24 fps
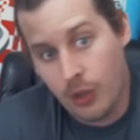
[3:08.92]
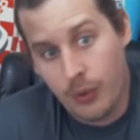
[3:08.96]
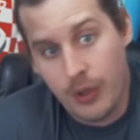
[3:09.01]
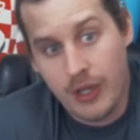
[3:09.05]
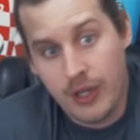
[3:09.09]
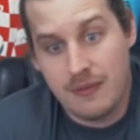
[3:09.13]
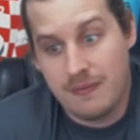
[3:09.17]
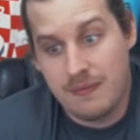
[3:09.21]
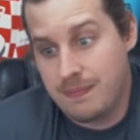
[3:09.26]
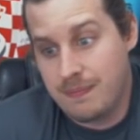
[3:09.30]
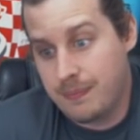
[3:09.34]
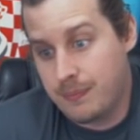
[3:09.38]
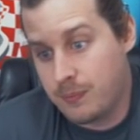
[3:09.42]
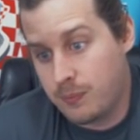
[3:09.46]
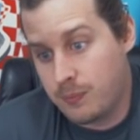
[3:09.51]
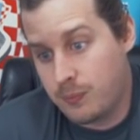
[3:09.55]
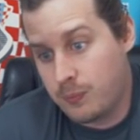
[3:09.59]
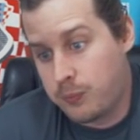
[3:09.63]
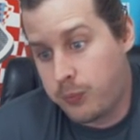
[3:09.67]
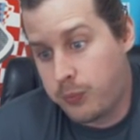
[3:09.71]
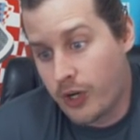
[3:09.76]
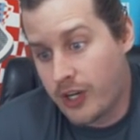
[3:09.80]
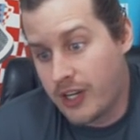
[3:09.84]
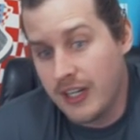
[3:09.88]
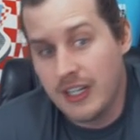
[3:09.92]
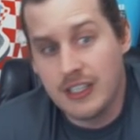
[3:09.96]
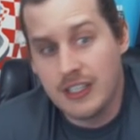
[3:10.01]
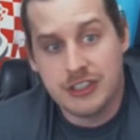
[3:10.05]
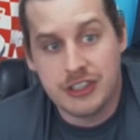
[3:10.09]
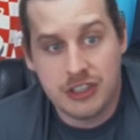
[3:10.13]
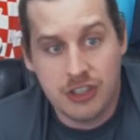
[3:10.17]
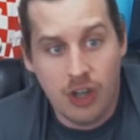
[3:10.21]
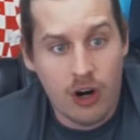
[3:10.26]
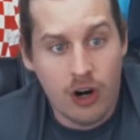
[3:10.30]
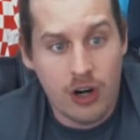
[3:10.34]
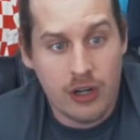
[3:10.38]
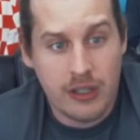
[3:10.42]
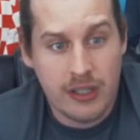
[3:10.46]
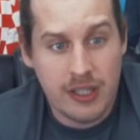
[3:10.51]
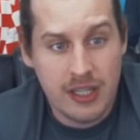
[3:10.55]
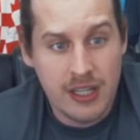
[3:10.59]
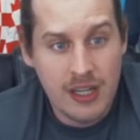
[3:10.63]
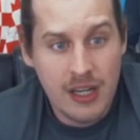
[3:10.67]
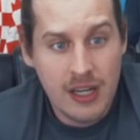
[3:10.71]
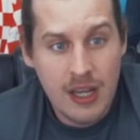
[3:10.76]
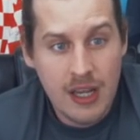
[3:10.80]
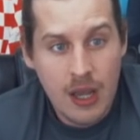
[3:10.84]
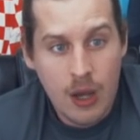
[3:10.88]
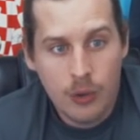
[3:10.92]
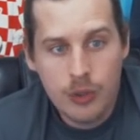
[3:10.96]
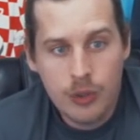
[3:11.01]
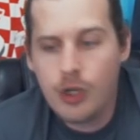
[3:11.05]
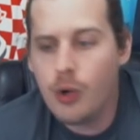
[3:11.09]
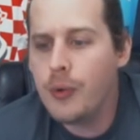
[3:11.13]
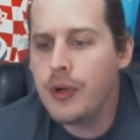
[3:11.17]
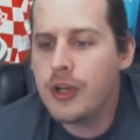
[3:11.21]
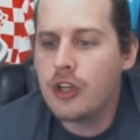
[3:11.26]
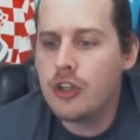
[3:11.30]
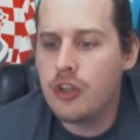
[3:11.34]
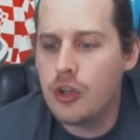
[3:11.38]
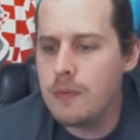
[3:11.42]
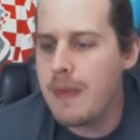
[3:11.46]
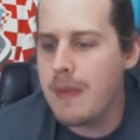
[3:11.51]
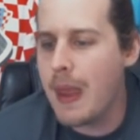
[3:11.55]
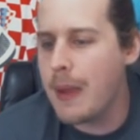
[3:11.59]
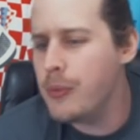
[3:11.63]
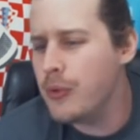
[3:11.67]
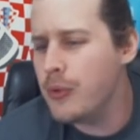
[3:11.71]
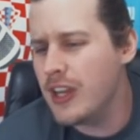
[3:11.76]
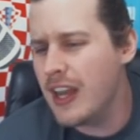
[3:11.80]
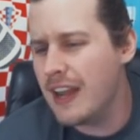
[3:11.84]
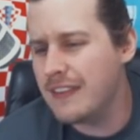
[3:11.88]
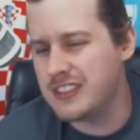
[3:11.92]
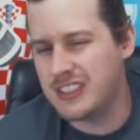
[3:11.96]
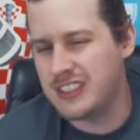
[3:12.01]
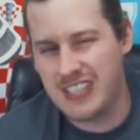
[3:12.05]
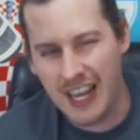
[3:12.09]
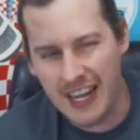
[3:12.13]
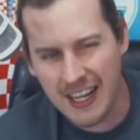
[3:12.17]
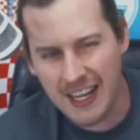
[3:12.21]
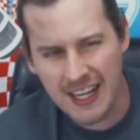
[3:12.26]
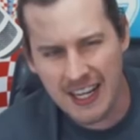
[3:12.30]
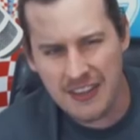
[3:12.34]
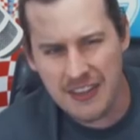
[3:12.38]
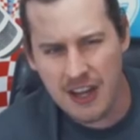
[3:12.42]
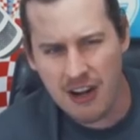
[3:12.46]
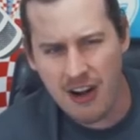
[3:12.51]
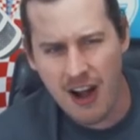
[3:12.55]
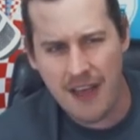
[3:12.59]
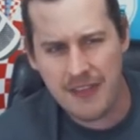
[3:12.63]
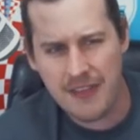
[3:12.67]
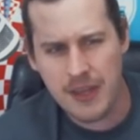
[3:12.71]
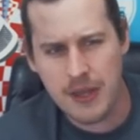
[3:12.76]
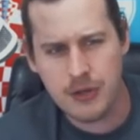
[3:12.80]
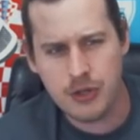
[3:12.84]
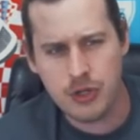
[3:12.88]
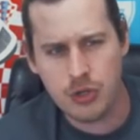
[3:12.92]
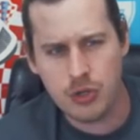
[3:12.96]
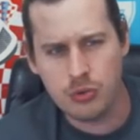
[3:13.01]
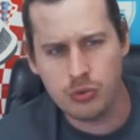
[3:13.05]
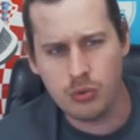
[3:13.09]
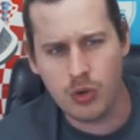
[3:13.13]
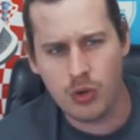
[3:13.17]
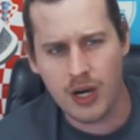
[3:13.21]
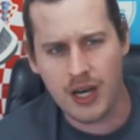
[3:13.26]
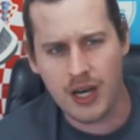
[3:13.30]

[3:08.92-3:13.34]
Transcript: you know what? We're gonna start you know what we could do? Maybe we could have Zengin in there and then do